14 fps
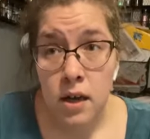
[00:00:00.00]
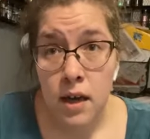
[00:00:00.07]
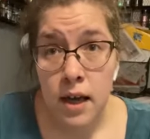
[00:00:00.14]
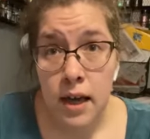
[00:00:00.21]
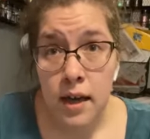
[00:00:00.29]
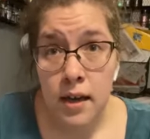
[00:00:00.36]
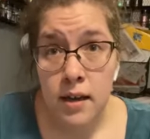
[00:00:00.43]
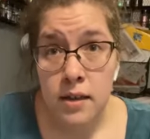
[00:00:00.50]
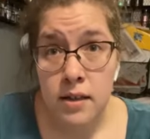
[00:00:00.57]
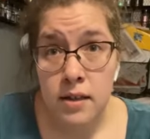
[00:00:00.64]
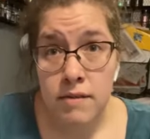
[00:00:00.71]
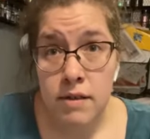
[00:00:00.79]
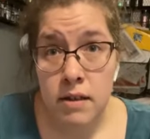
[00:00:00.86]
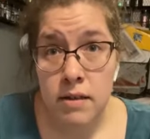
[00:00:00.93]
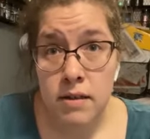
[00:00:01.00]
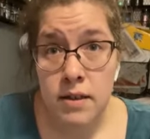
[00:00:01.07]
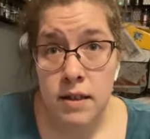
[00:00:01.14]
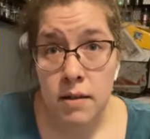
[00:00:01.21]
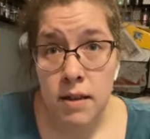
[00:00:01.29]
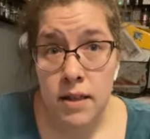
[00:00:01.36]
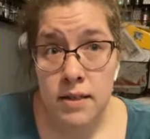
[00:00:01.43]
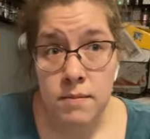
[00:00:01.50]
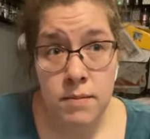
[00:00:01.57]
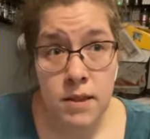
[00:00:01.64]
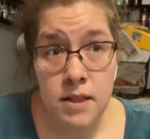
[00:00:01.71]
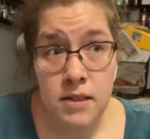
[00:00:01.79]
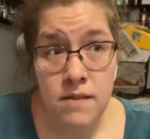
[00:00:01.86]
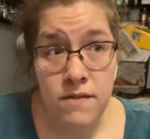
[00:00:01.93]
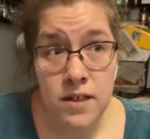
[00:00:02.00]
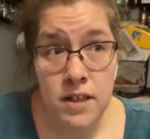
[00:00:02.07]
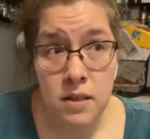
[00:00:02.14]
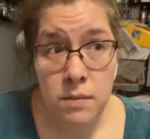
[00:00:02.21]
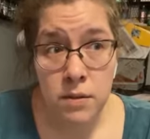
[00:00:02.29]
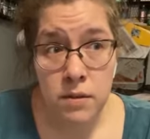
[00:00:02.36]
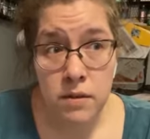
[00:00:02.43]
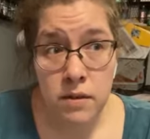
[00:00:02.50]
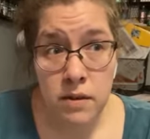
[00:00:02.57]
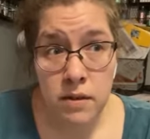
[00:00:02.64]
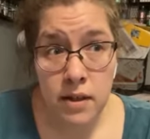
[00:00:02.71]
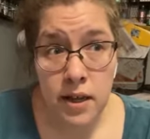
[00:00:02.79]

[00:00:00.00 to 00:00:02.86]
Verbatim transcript: and if it looks like something that's feasible,